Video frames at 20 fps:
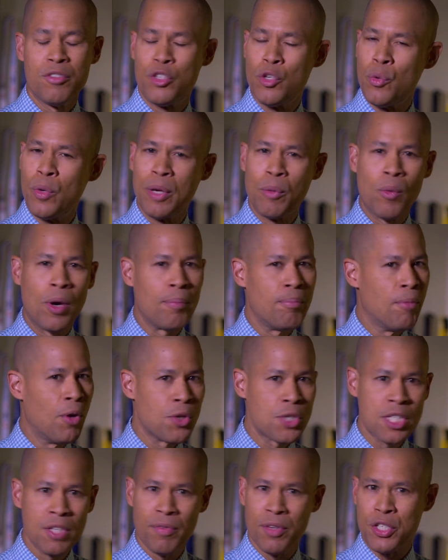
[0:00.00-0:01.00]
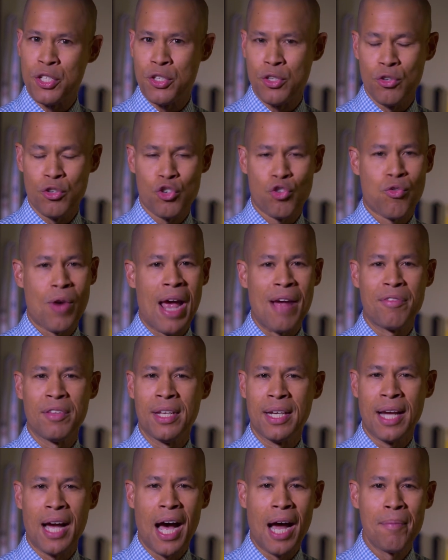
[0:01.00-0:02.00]
doing what most of us do,
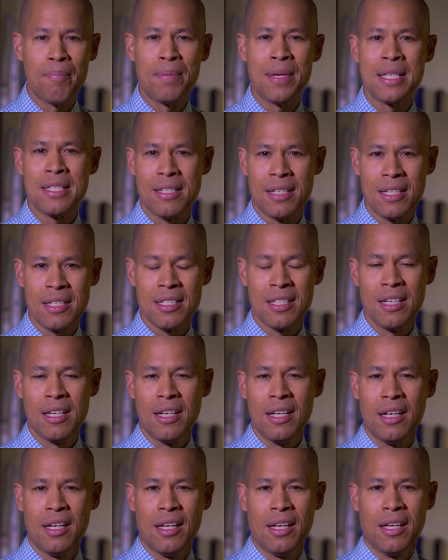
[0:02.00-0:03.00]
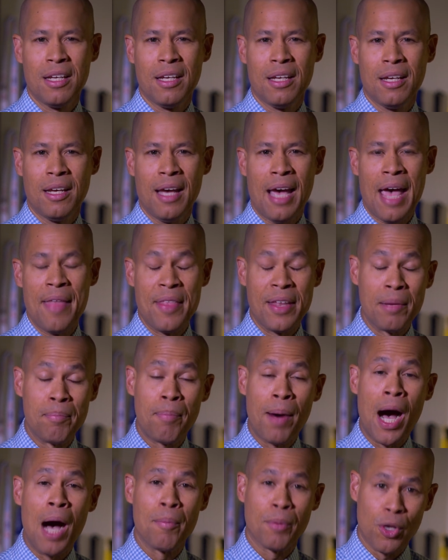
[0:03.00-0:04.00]
traveling on business. And then a
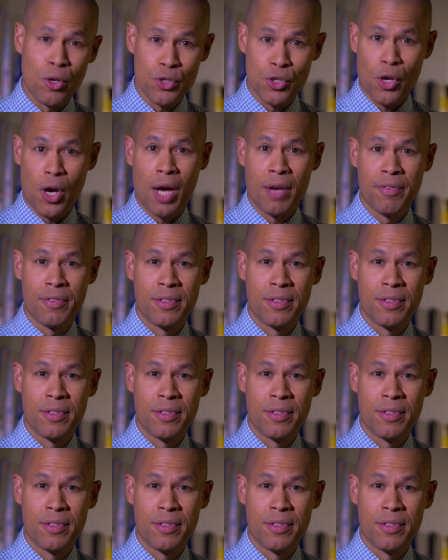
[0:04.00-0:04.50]
bomb goes off.